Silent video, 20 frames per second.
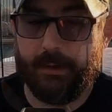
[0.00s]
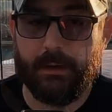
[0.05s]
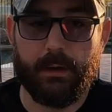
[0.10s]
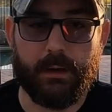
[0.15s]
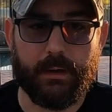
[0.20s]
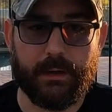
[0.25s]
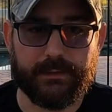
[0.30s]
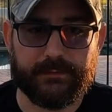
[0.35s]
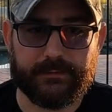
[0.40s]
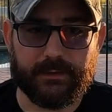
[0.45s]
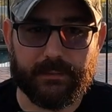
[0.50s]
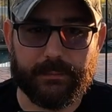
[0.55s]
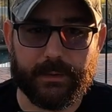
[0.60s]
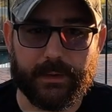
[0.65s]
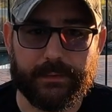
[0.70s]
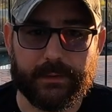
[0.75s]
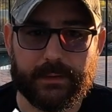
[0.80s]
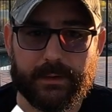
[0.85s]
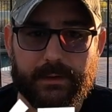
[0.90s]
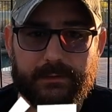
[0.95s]
all right, sorry
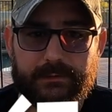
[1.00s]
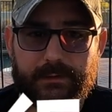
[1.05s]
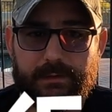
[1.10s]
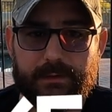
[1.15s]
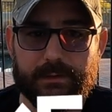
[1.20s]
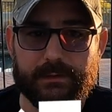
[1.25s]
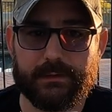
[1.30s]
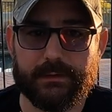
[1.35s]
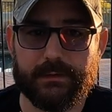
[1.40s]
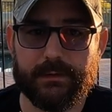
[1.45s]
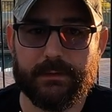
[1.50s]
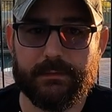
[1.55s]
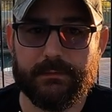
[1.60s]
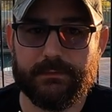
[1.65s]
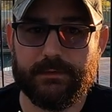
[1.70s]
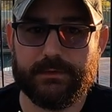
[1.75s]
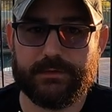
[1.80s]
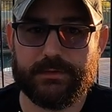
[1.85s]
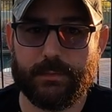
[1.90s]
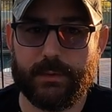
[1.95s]
about that, guys. I think the
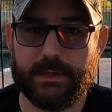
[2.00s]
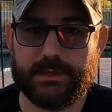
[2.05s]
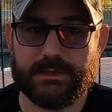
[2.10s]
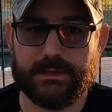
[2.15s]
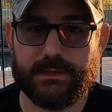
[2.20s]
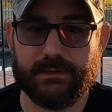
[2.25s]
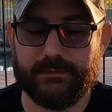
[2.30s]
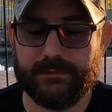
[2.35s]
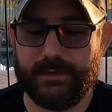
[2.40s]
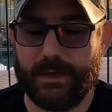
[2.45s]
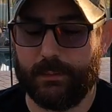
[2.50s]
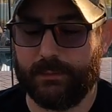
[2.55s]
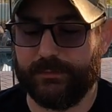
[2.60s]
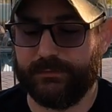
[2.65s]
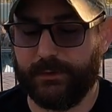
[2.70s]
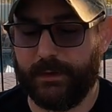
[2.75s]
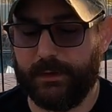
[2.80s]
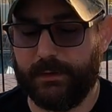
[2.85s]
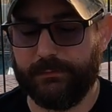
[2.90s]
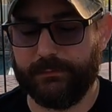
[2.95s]
situation is now
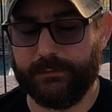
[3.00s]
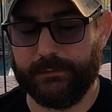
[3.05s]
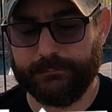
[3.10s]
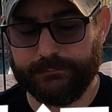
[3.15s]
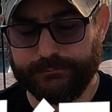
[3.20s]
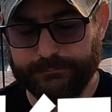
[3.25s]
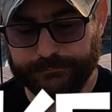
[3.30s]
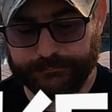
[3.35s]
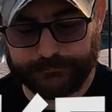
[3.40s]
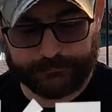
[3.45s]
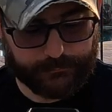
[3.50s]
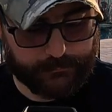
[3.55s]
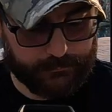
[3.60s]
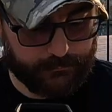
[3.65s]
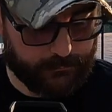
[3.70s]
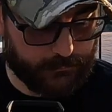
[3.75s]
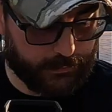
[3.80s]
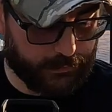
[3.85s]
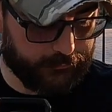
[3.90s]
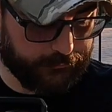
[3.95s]
resolved.
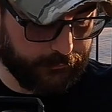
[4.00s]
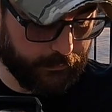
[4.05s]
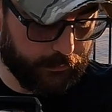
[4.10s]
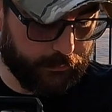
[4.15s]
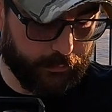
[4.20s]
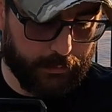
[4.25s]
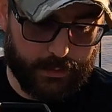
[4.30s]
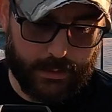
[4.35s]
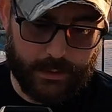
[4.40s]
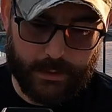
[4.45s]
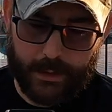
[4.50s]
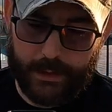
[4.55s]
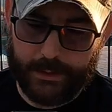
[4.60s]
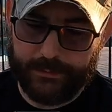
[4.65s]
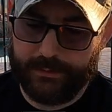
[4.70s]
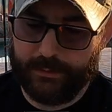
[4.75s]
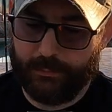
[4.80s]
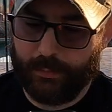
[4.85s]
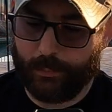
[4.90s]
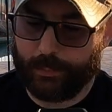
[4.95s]
So I
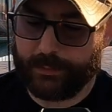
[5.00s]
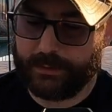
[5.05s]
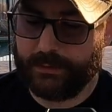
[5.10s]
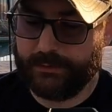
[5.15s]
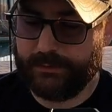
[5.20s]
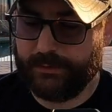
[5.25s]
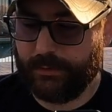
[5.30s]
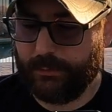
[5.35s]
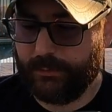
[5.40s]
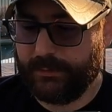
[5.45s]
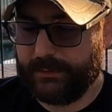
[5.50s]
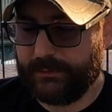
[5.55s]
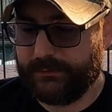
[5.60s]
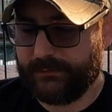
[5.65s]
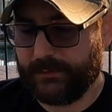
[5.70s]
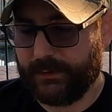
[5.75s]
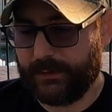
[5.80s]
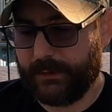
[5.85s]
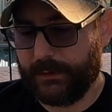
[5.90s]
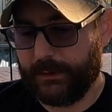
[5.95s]
think what we're going to do
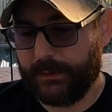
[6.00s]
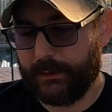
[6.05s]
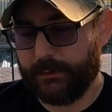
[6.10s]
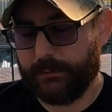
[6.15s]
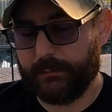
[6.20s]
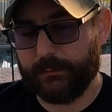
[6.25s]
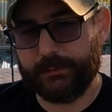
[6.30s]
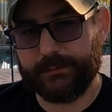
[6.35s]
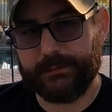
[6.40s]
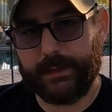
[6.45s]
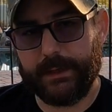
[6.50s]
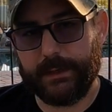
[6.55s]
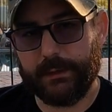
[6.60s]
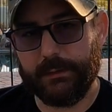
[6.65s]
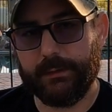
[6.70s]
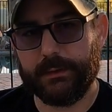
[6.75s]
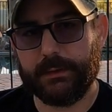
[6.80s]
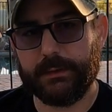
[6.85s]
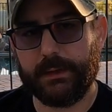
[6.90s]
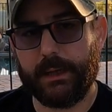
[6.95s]
is uh, take a
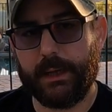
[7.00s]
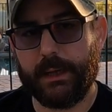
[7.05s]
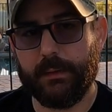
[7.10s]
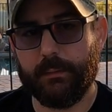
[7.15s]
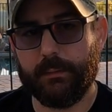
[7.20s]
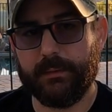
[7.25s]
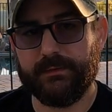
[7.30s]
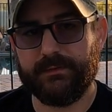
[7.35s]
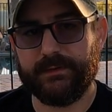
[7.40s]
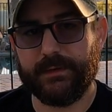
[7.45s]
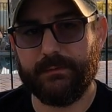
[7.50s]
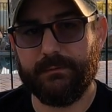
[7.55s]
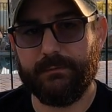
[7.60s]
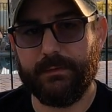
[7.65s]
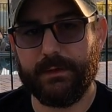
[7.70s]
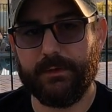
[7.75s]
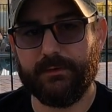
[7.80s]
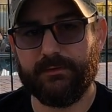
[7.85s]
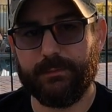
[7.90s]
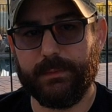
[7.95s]
look at the 817
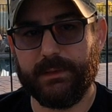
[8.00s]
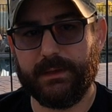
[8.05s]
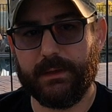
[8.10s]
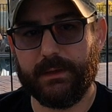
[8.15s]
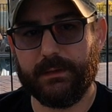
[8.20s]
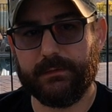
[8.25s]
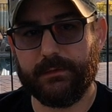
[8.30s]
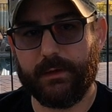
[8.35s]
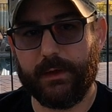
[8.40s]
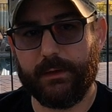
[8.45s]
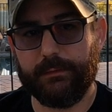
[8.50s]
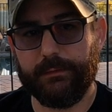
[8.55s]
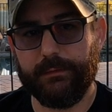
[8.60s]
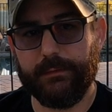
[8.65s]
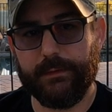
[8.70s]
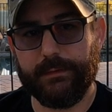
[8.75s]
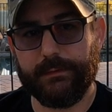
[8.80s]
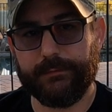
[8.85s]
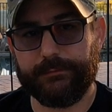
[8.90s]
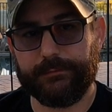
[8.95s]
videos because other
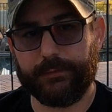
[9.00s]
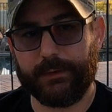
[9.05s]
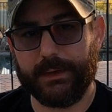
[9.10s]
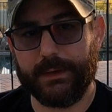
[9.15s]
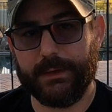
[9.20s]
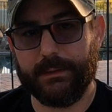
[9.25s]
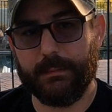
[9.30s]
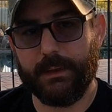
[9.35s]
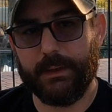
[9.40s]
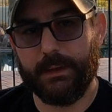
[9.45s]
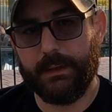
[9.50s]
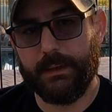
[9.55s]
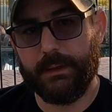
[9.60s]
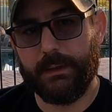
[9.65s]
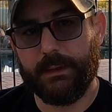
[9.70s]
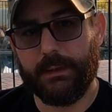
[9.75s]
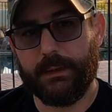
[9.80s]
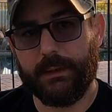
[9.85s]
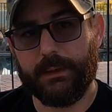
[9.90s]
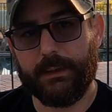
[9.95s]
than the frame
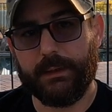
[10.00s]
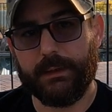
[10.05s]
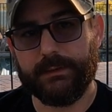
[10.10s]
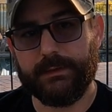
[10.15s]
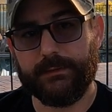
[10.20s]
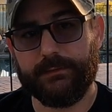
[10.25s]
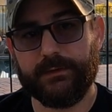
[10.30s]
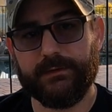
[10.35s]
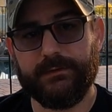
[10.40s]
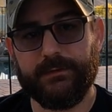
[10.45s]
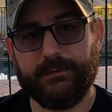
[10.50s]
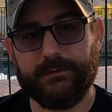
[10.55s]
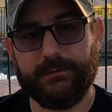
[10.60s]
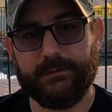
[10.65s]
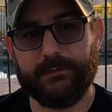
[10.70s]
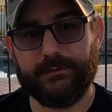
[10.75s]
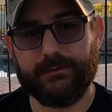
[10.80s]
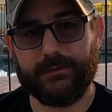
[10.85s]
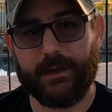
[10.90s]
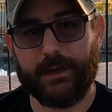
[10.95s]
uh, differences
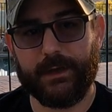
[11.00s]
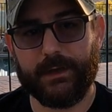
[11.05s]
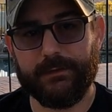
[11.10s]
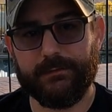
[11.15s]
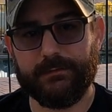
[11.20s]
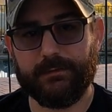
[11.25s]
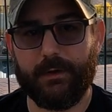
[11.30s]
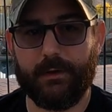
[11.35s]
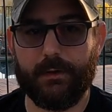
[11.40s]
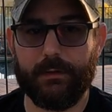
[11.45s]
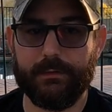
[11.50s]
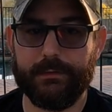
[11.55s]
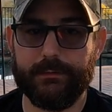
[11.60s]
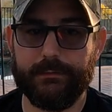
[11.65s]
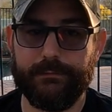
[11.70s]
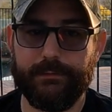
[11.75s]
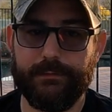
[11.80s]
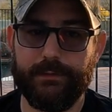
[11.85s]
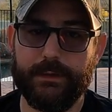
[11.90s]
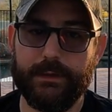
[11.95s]
in size, all
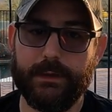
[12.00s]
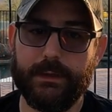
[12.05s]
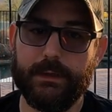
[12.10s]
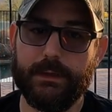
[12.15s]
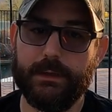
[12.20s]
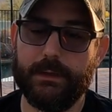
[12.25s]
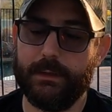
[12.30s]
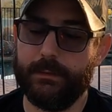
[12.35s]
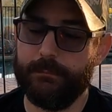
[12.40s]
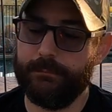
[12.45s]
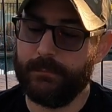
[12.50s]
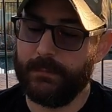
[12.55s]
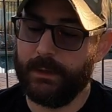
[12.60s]
of the